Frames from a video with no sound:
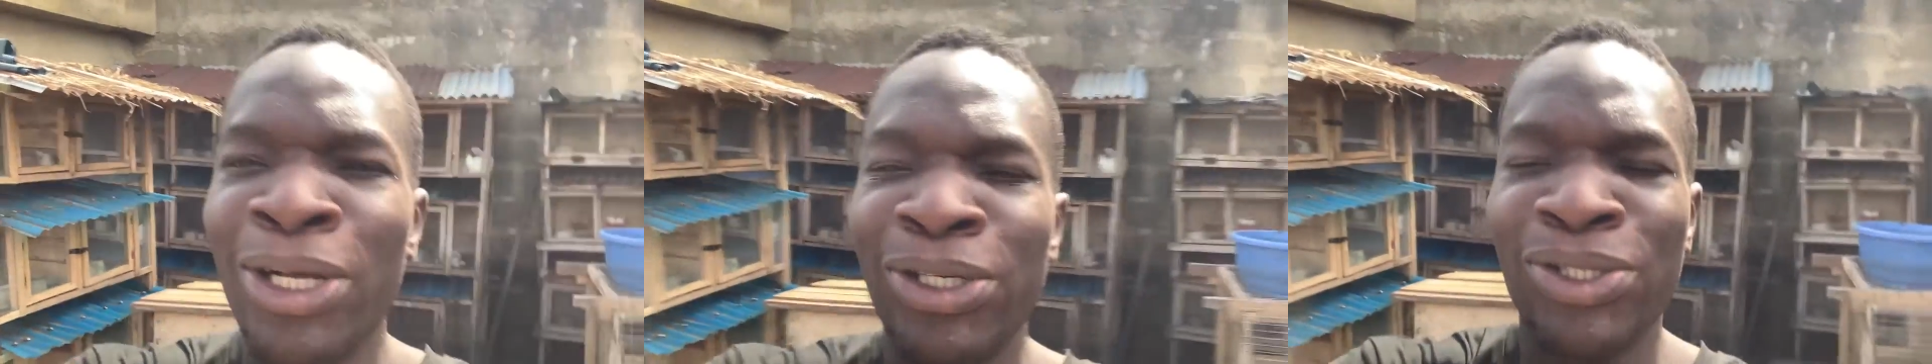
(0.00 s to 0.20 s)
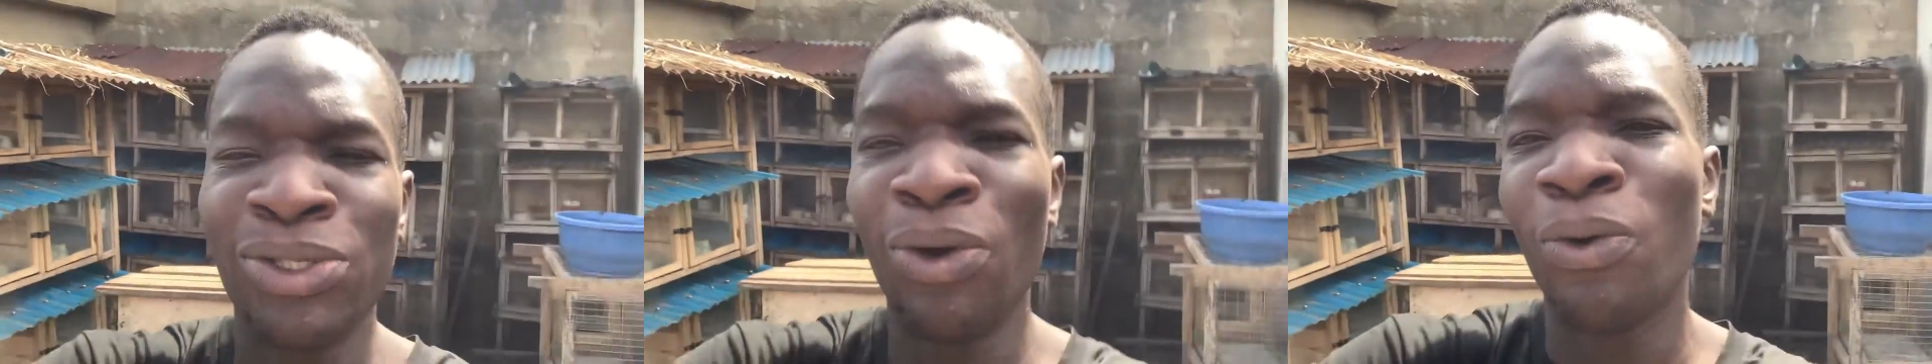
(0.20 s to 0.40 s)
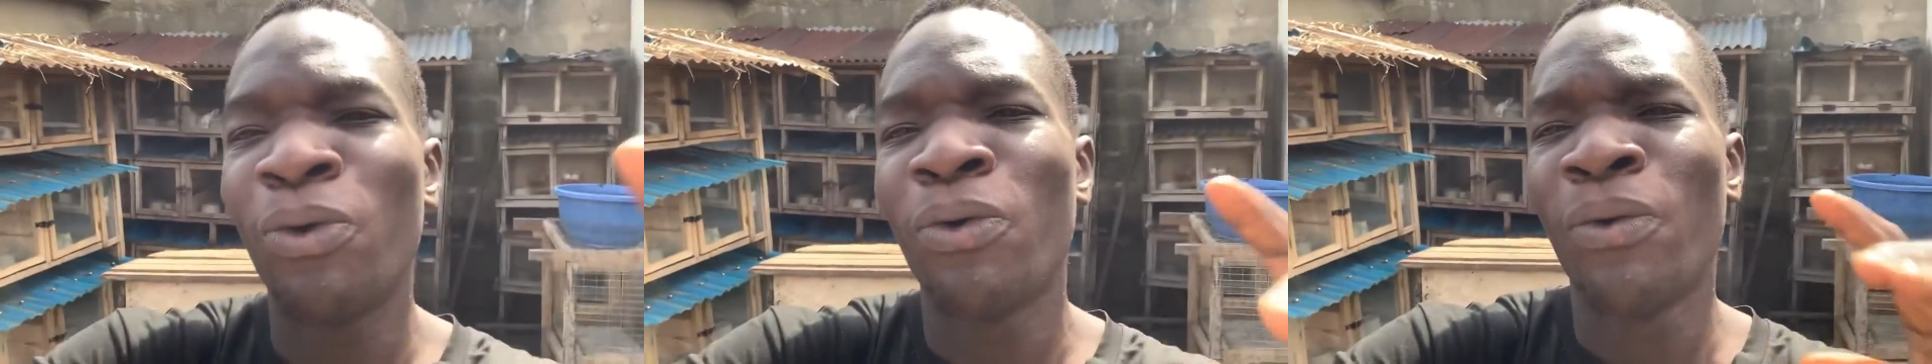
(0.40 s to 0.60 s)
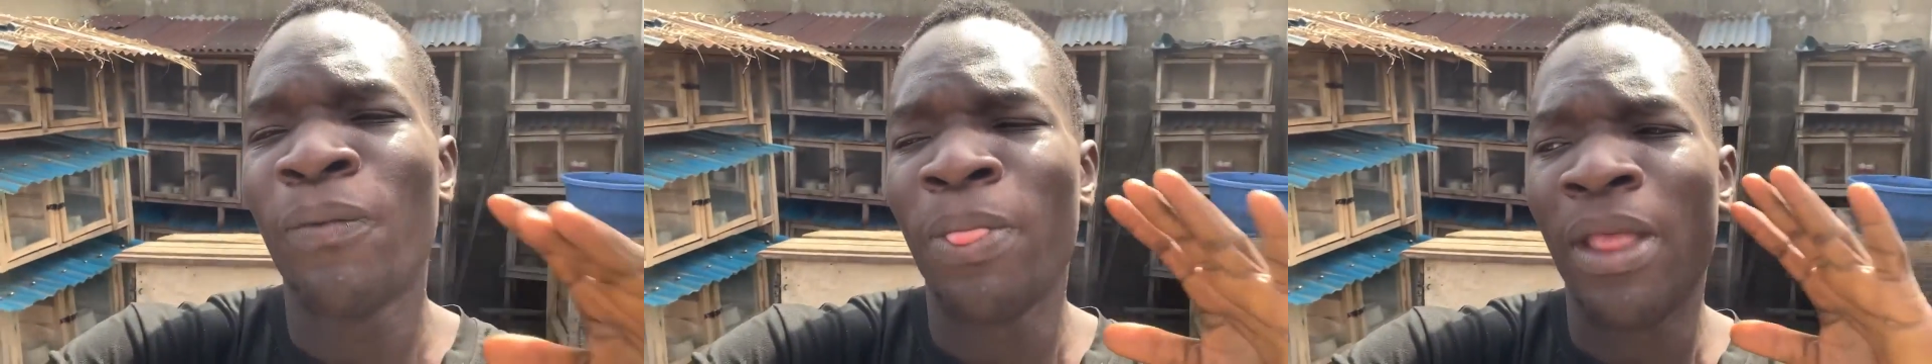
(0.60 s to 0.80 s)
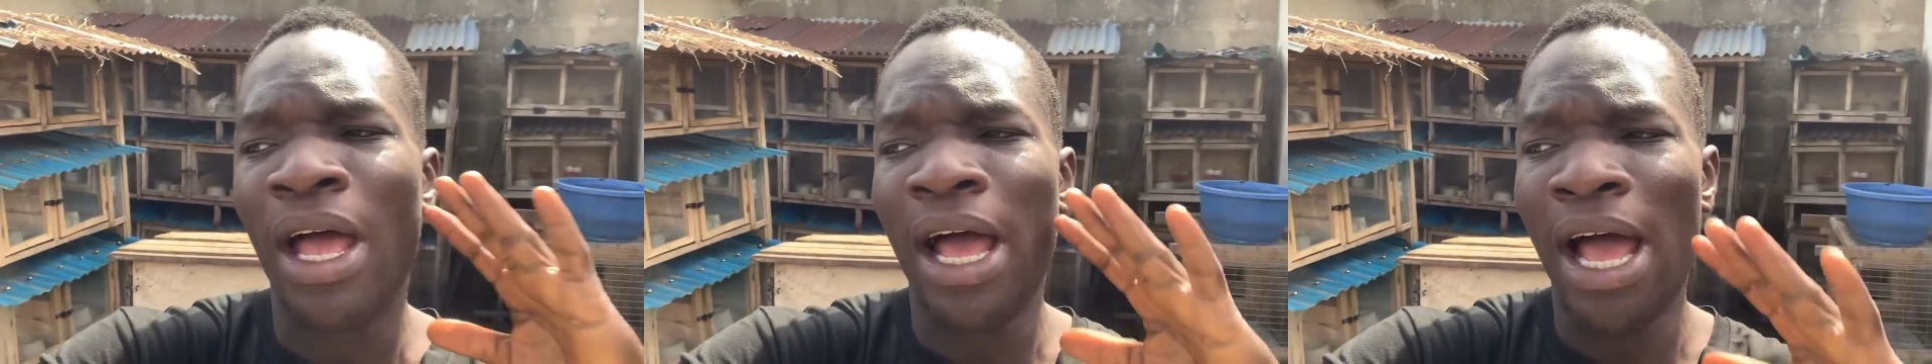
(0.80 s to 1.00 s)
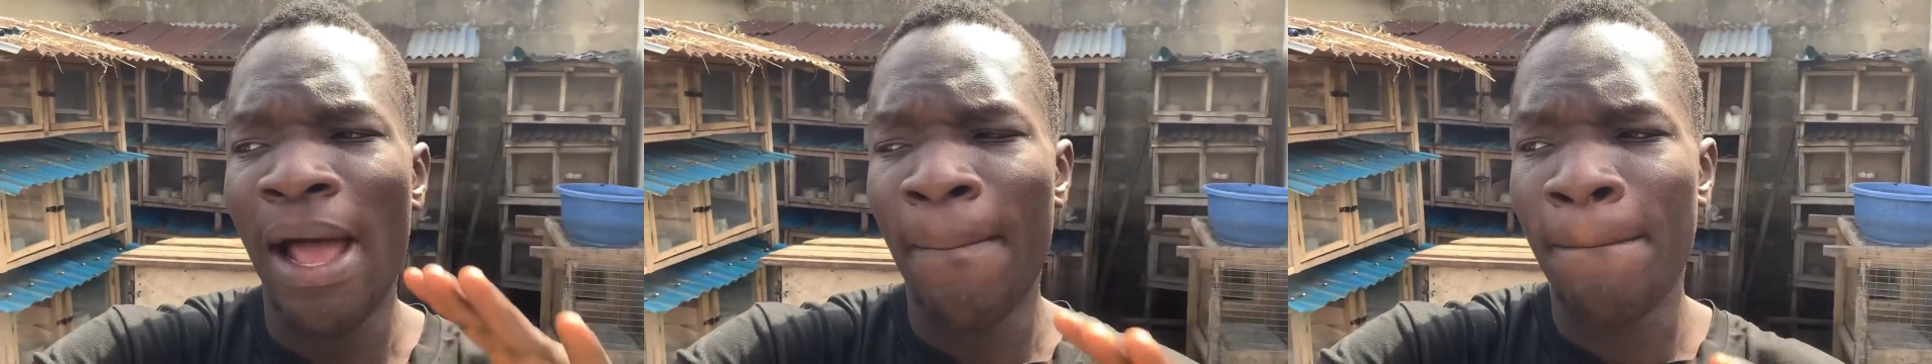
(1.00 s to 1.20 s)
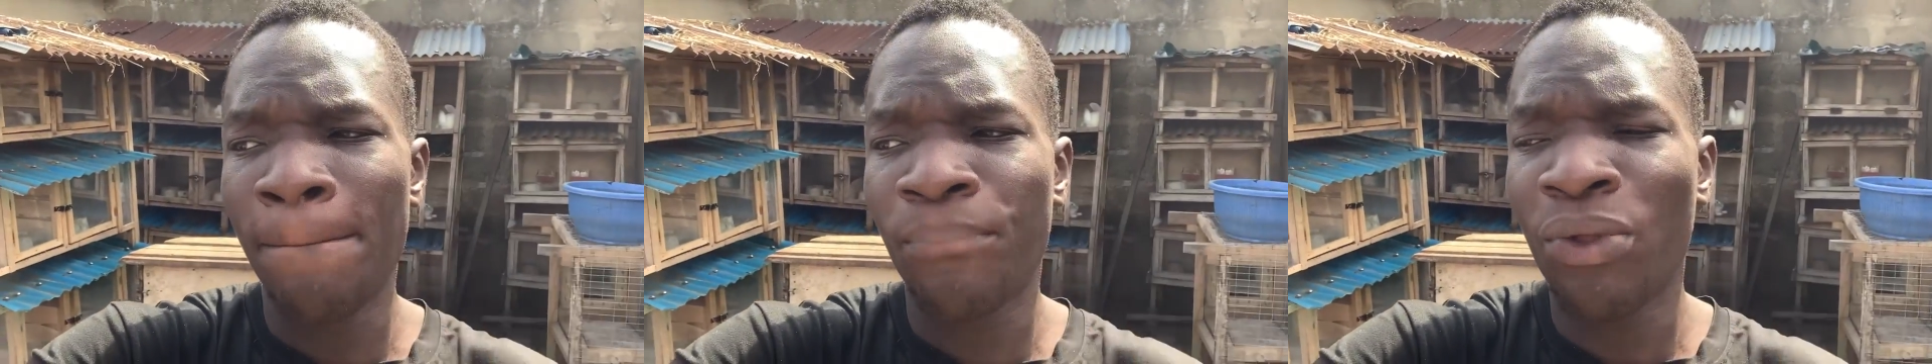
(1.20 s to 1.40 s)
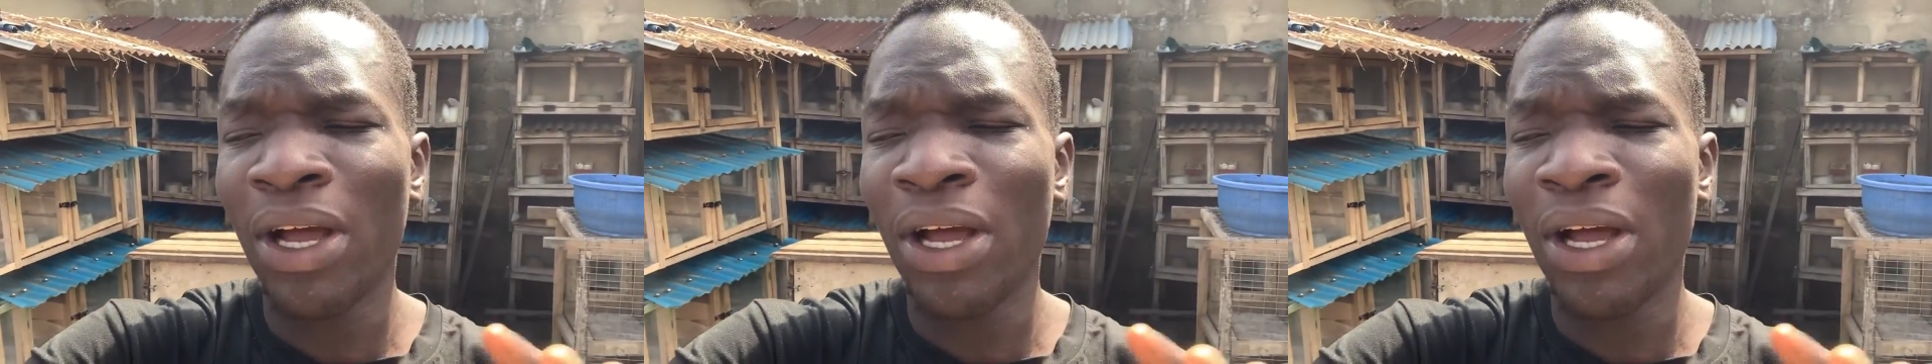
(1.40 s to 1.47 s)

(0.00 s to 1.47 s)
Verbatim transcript: So I'm um,